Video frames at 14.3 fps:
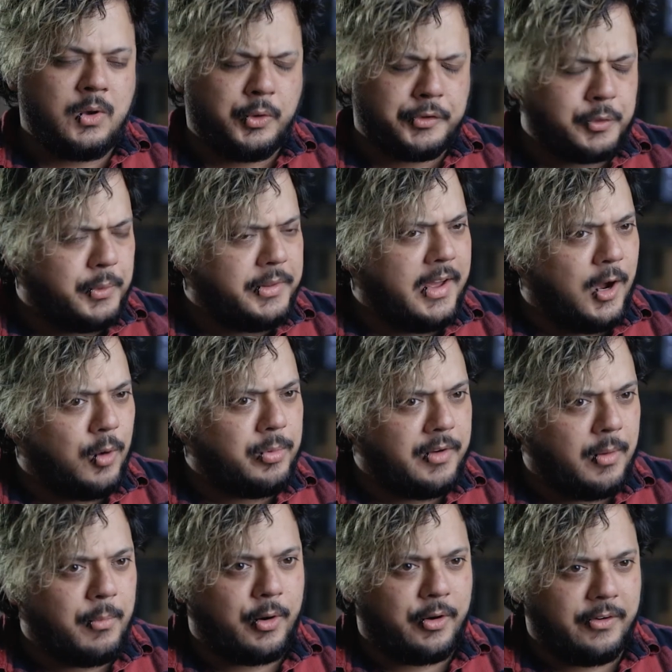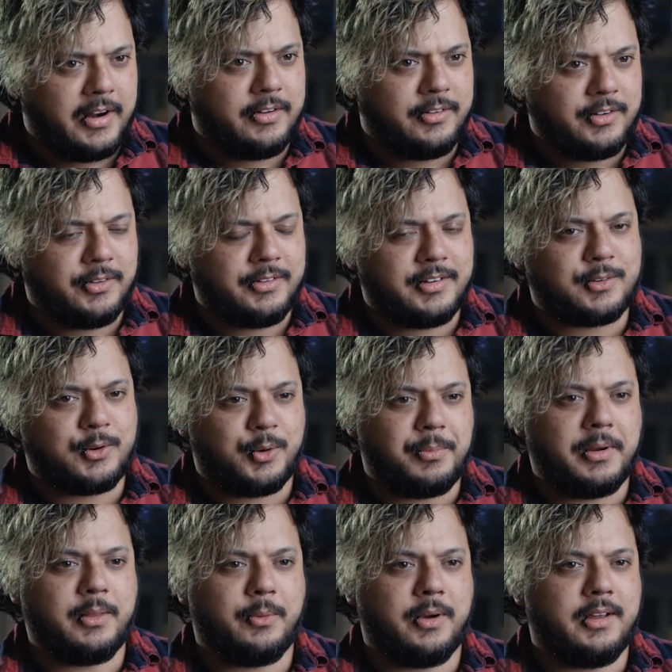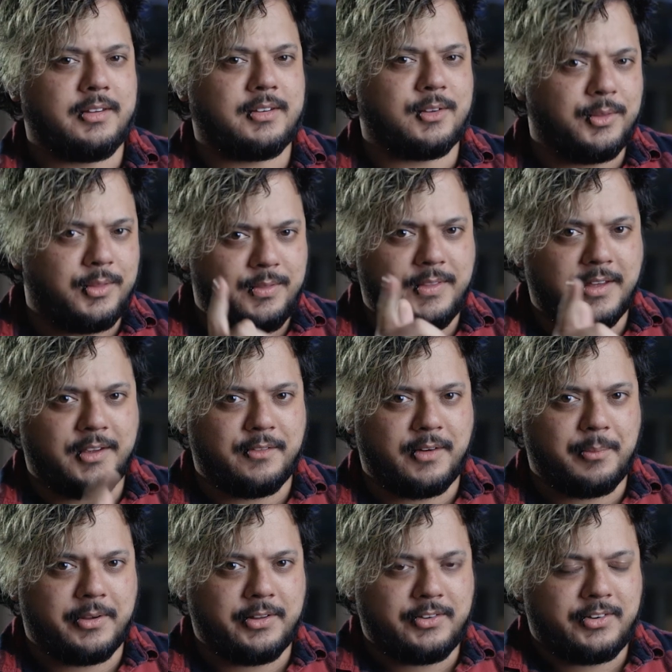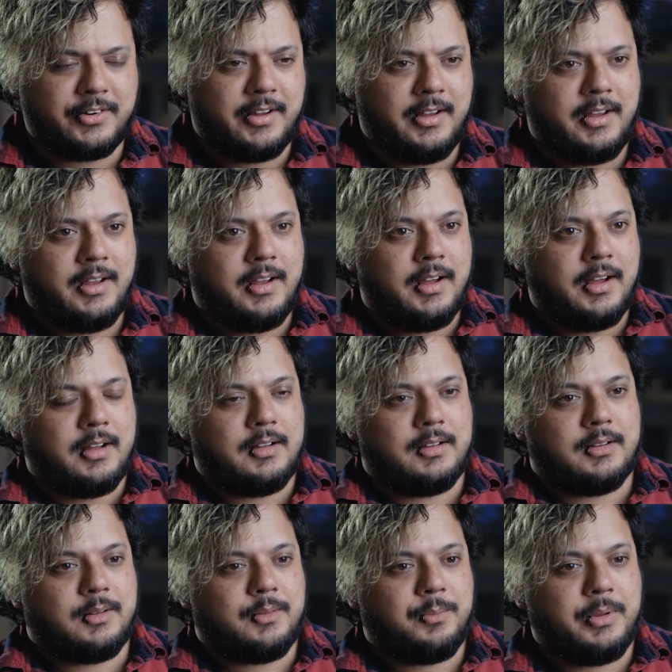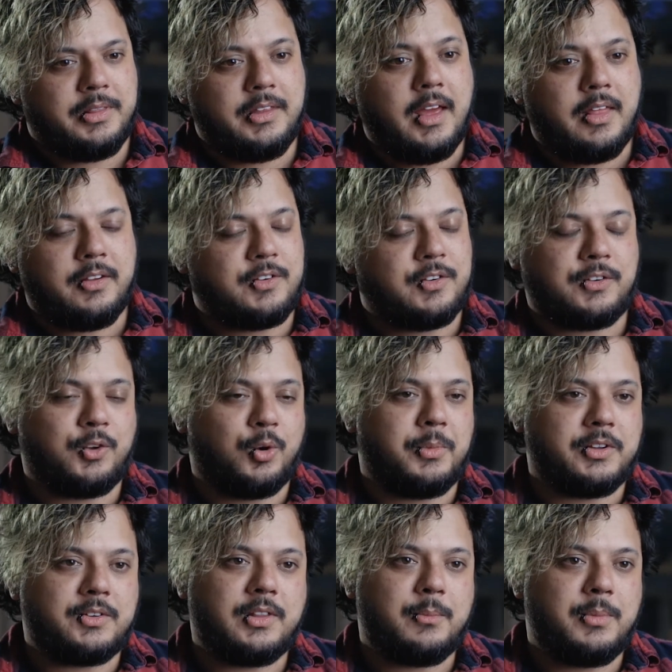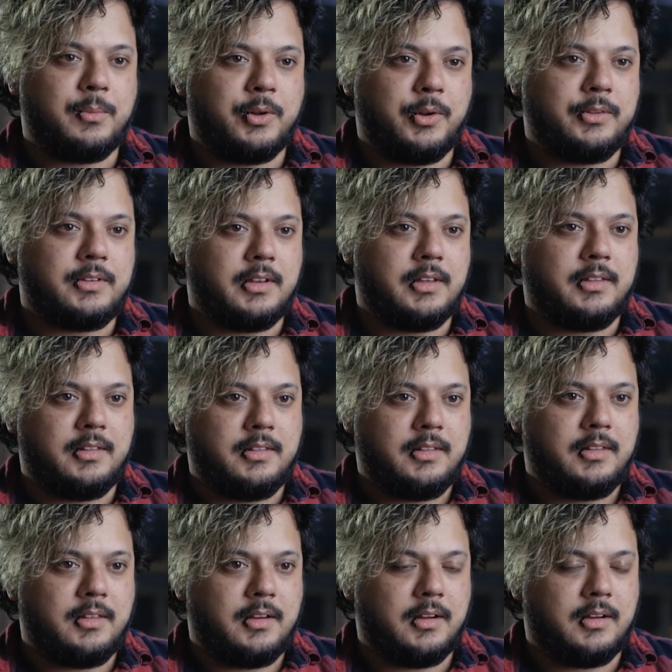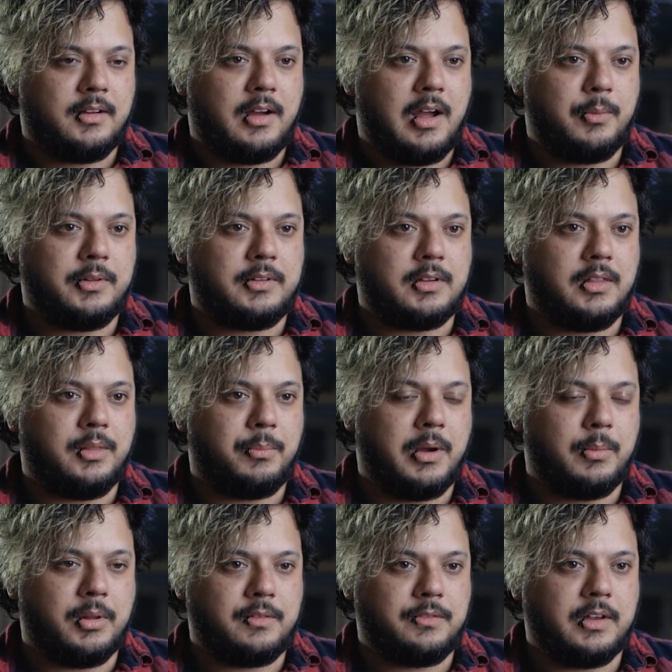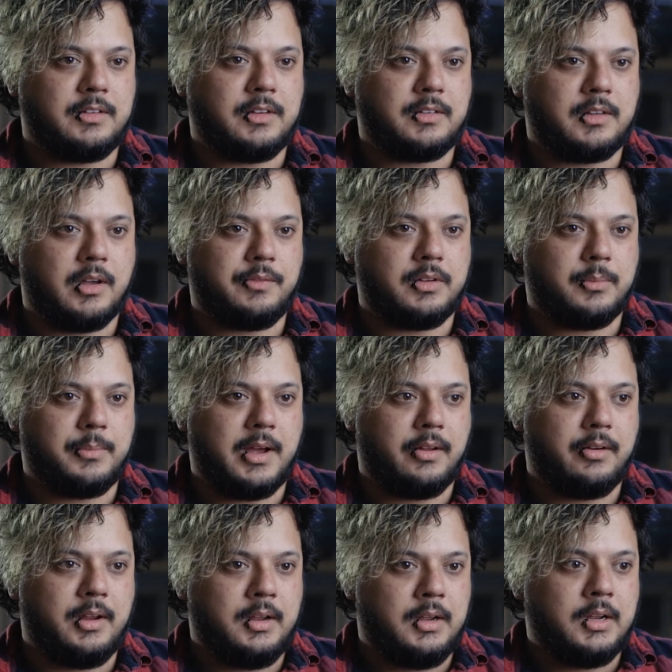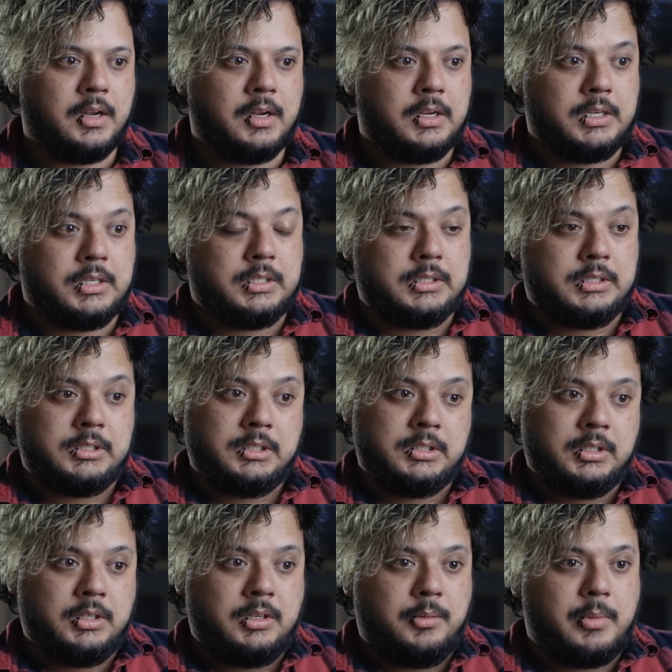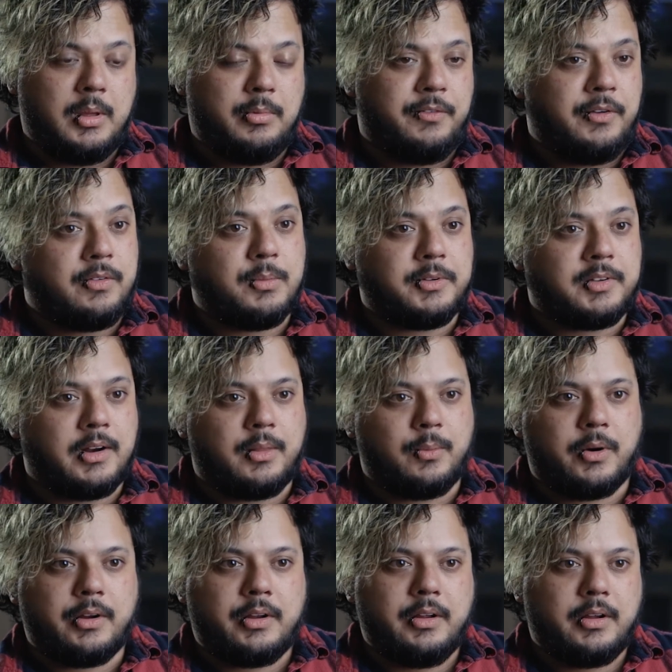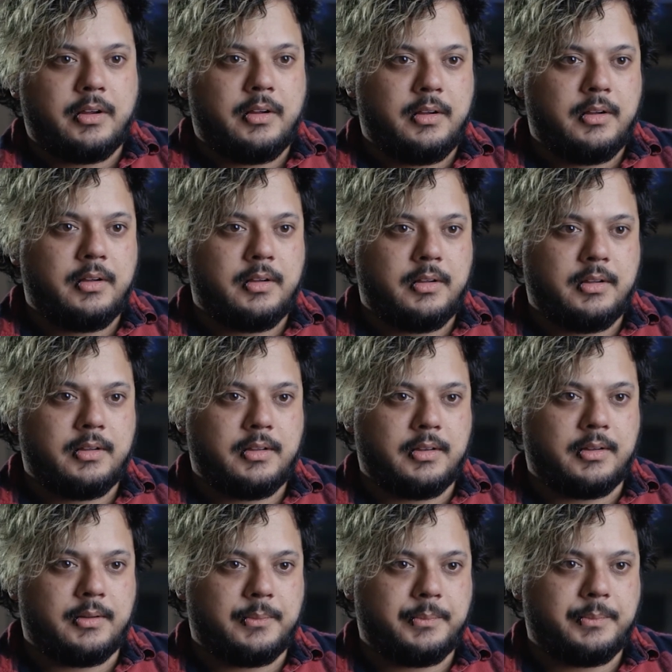Also with the help of our moderators on Discord, by the way, so thank you very much. But yeah, there's just so much that people don't see. I would say the public-facing stuff is about maybe 50% of the work. Yeah.